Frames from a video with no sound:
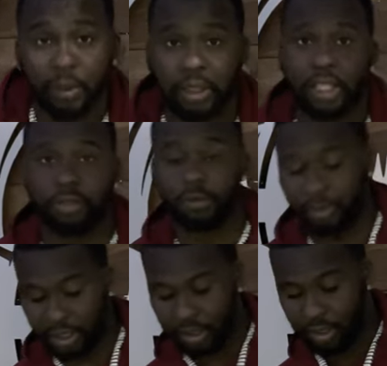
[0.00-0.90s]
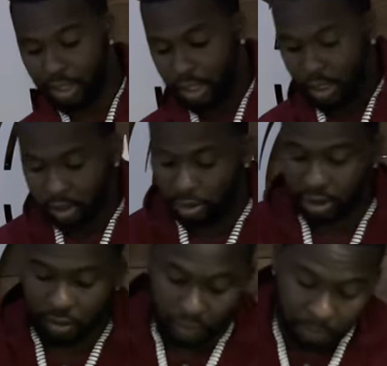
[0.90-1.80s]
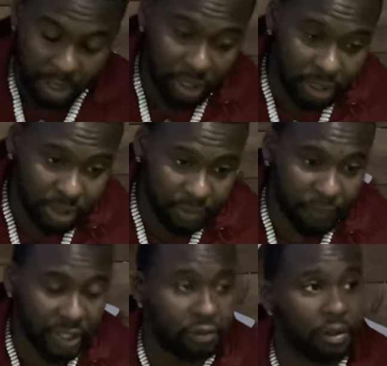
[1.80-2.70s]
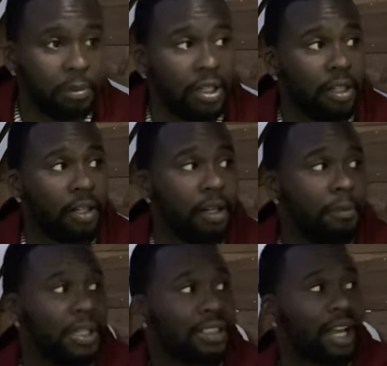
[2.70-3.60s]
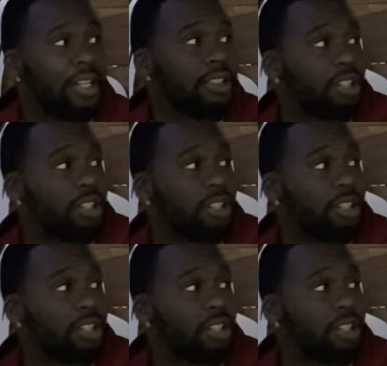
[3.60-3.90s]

with this one, man. So this going to be a good, this going to be a um, exciting